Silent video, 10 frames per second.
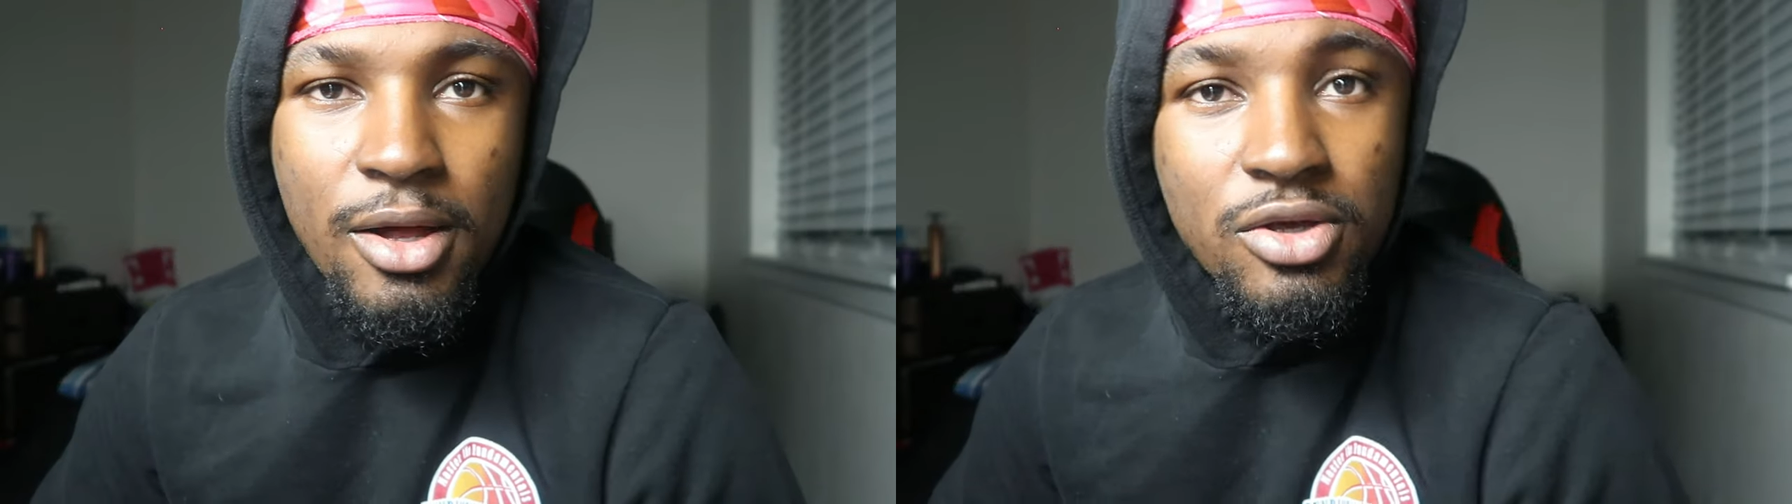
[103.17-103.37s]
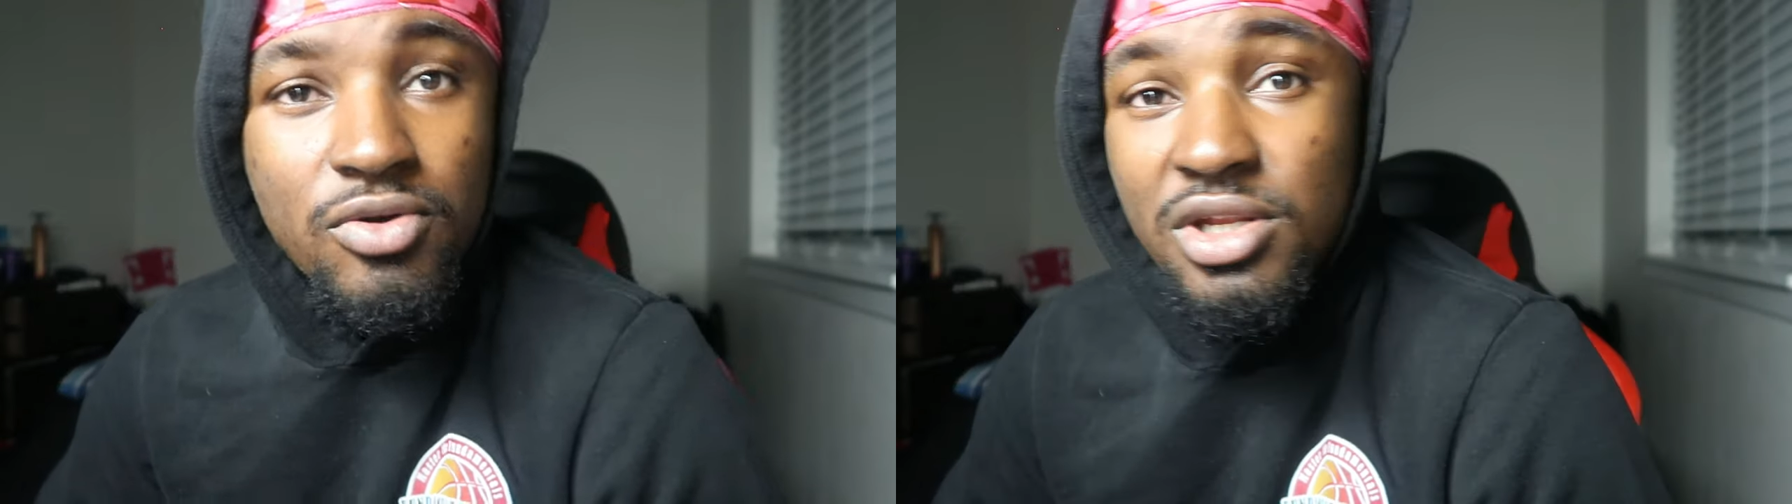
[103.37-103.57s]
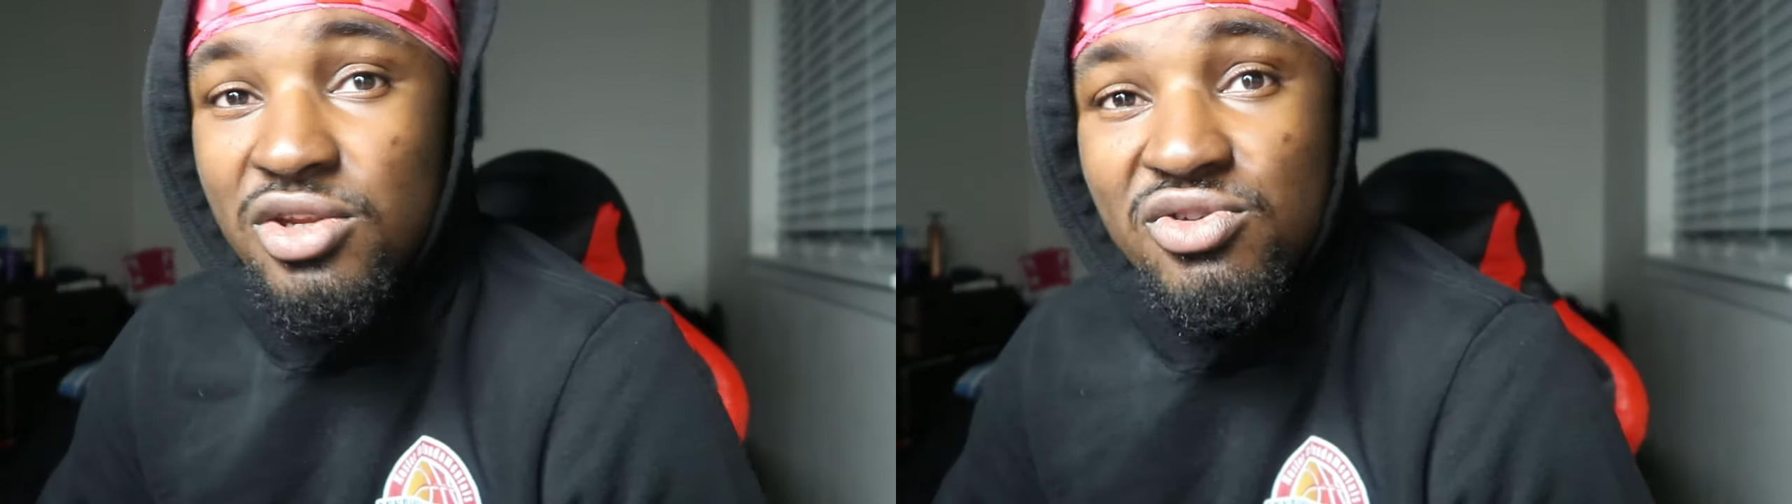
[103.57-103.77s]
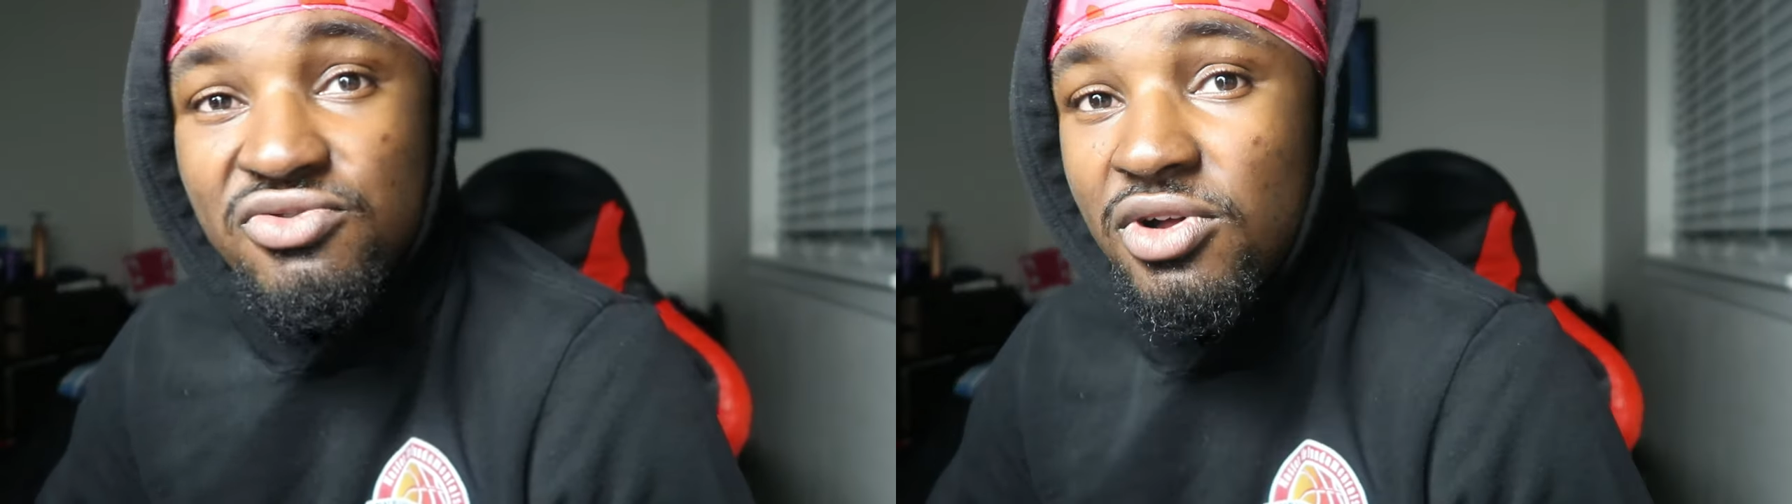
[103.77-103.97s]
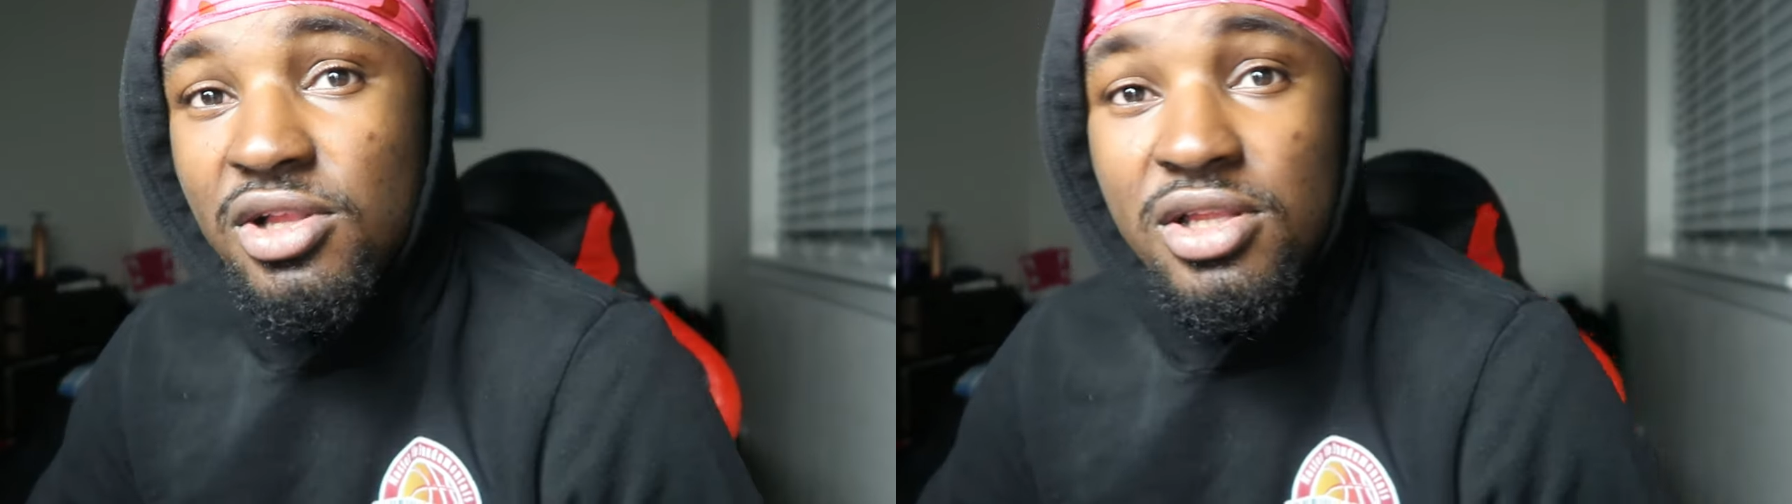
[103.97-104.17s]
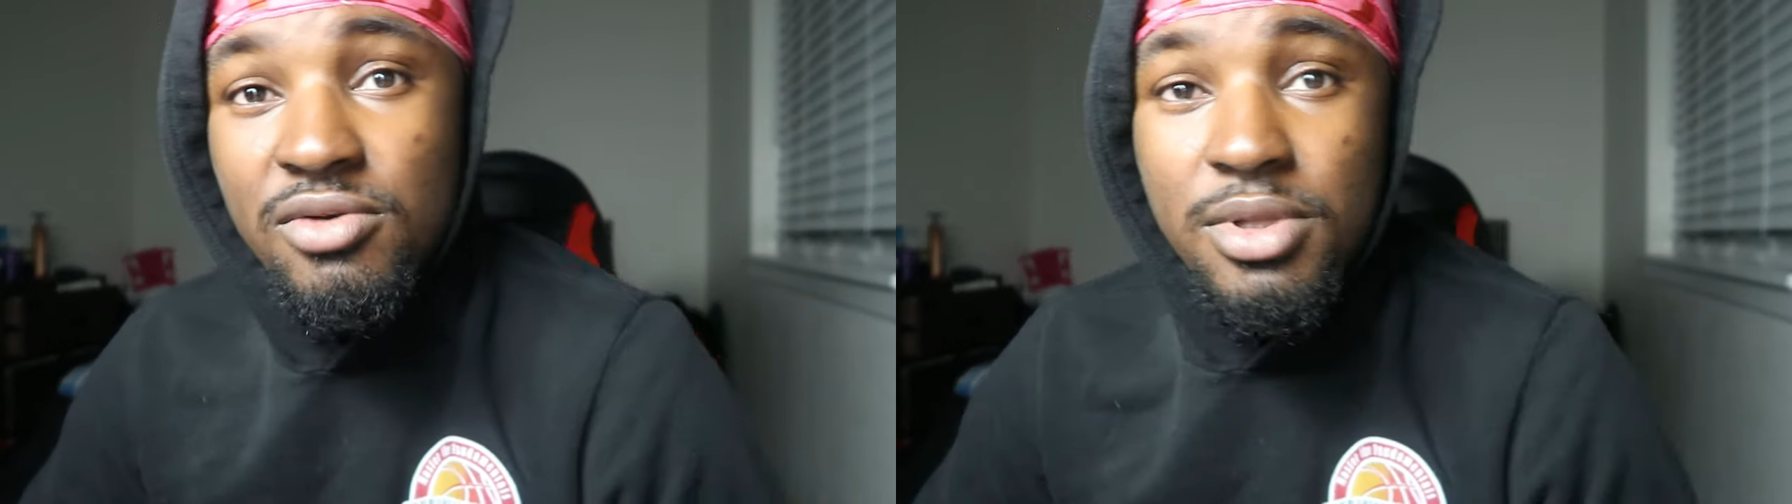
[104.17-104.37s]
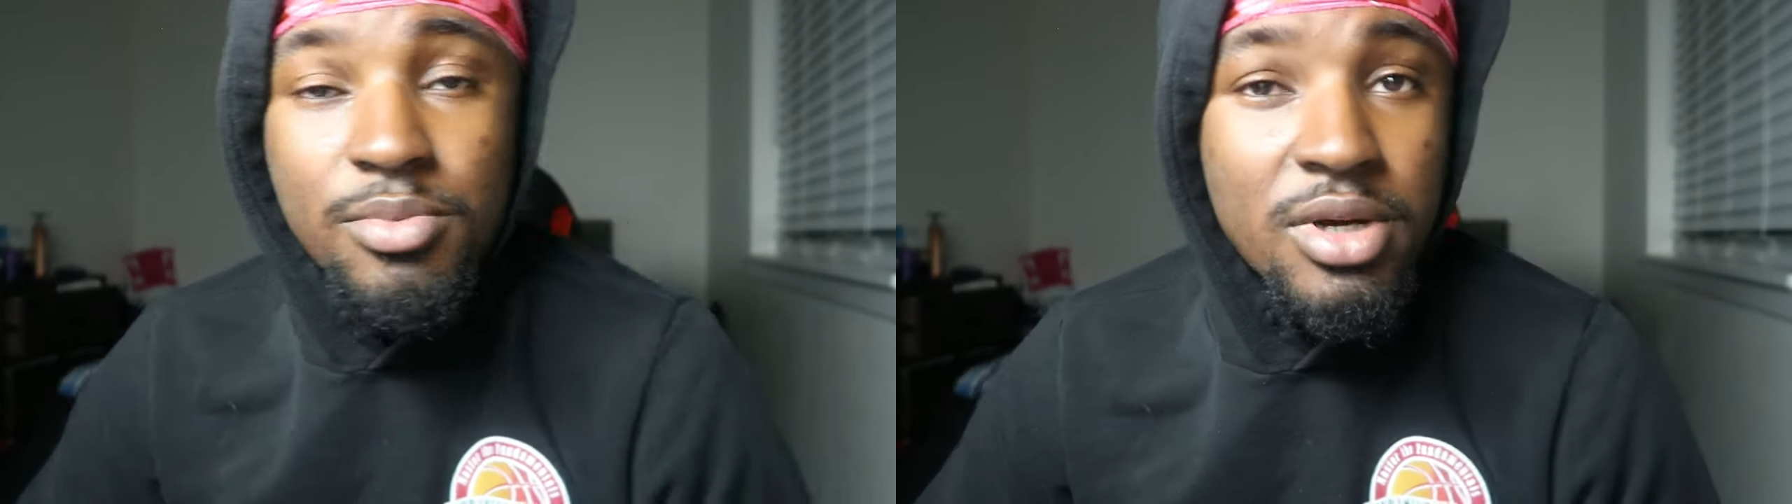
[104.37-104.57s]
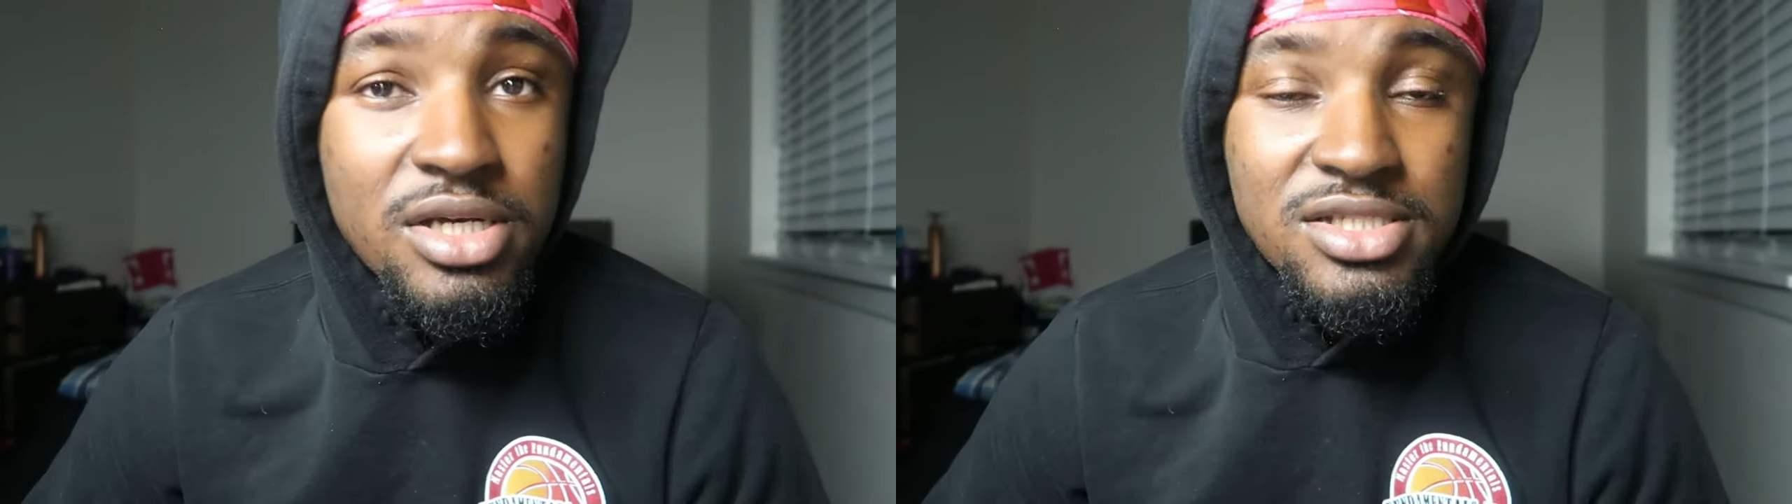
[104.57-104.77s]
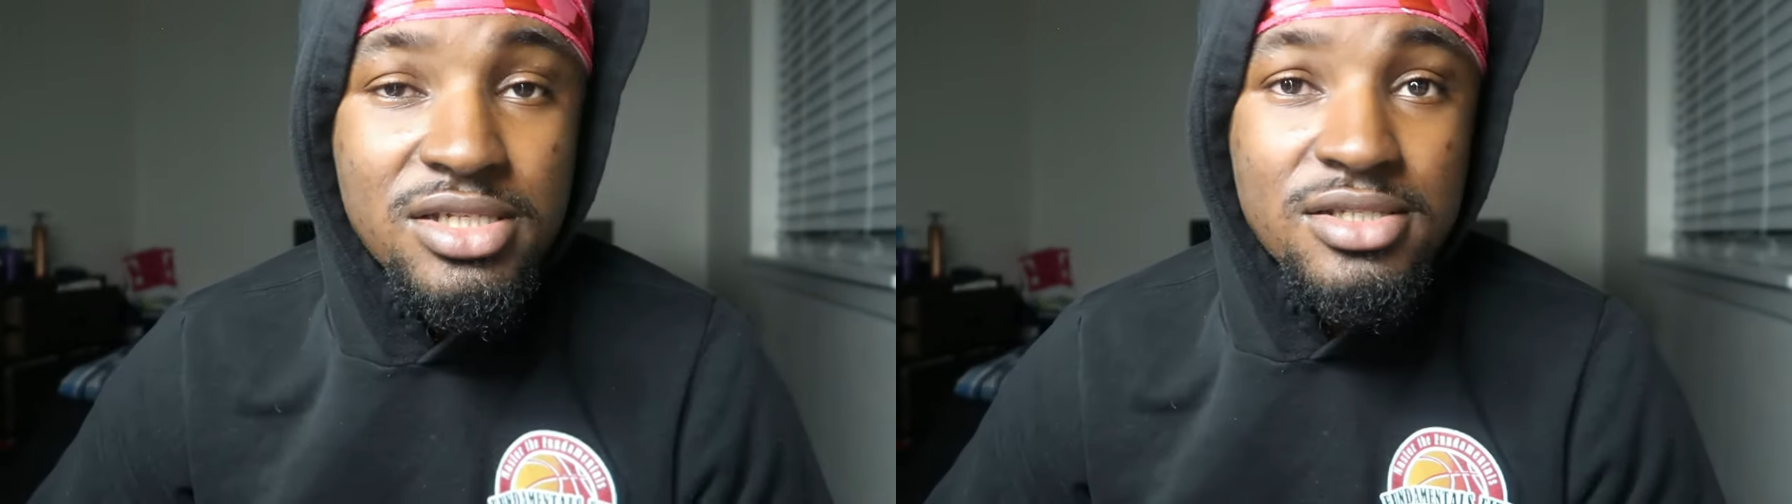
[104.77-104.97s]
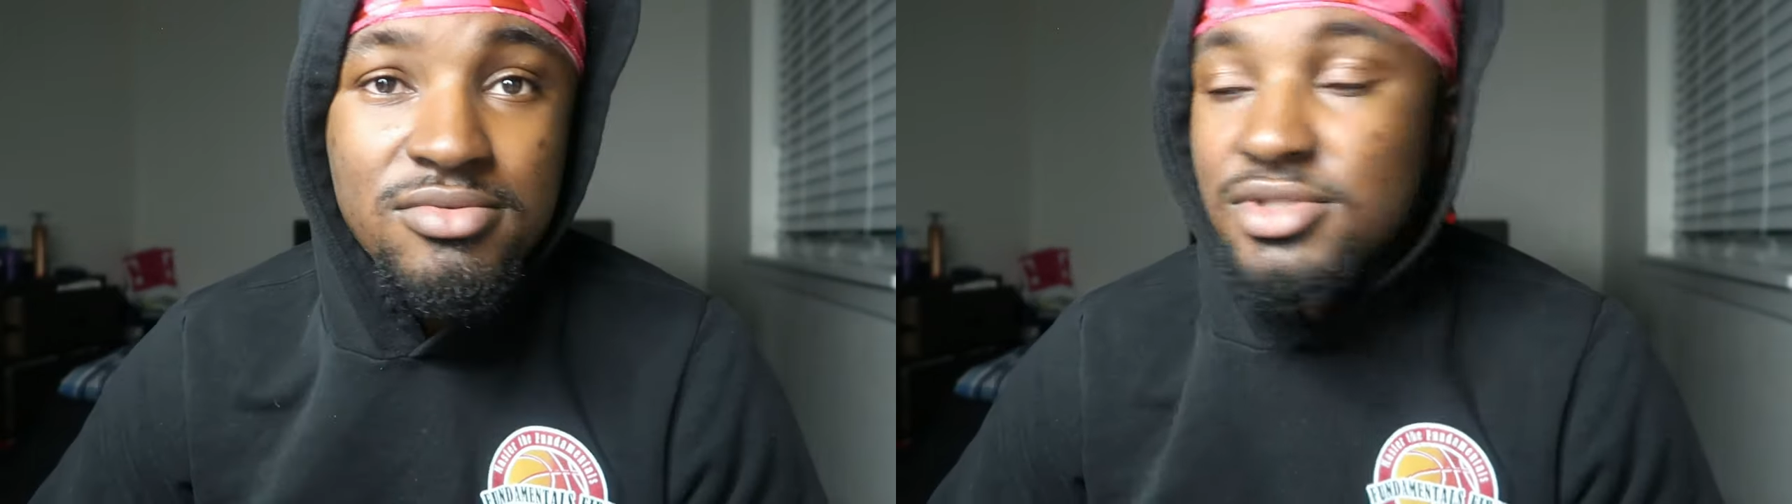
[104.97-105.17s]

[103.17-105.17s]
All you got to do is fall in love with the process,